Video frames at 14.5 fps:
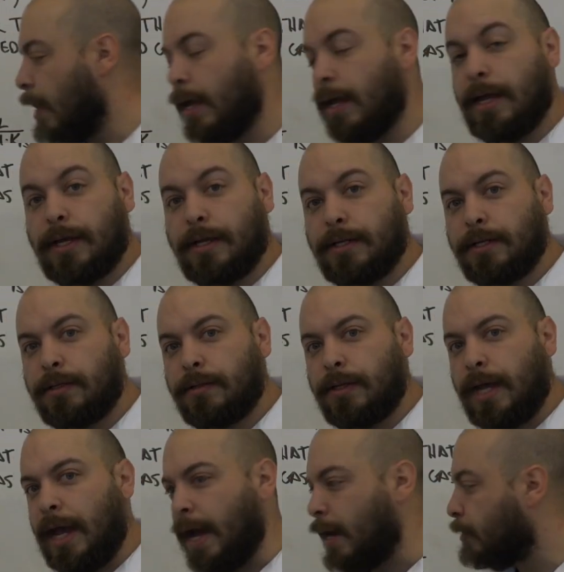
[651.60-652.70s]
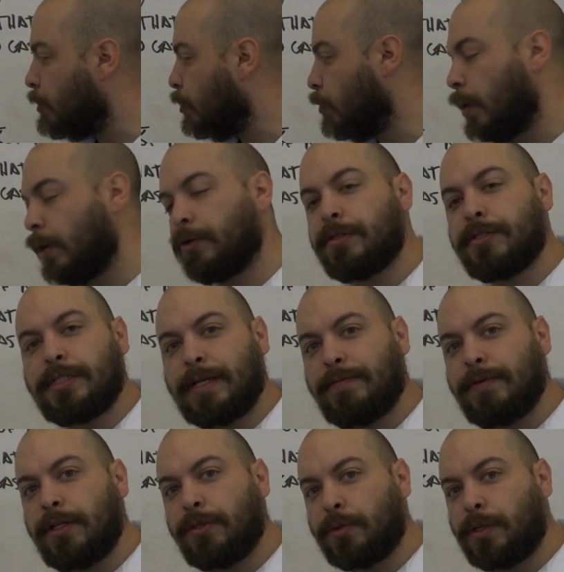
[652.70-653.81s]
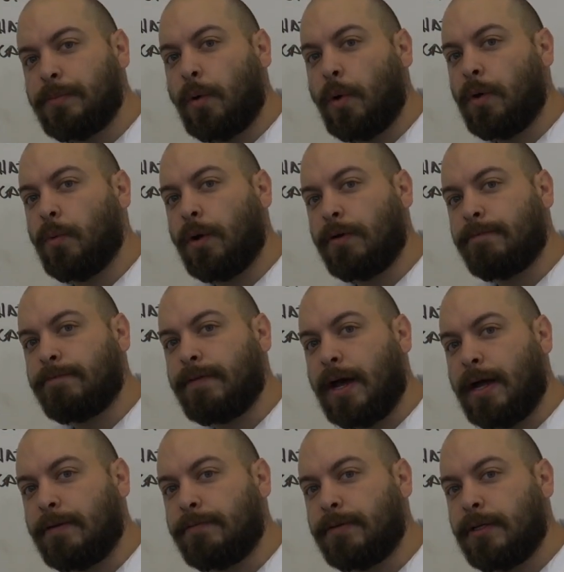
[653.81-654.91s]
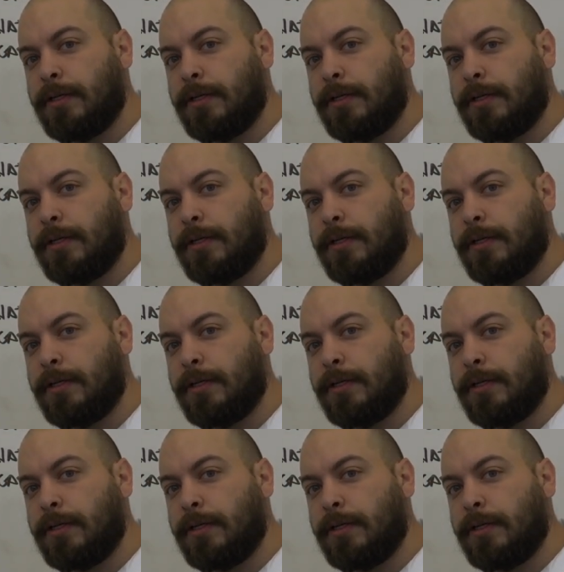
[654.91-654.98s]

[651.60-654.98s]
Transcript: And add 273.15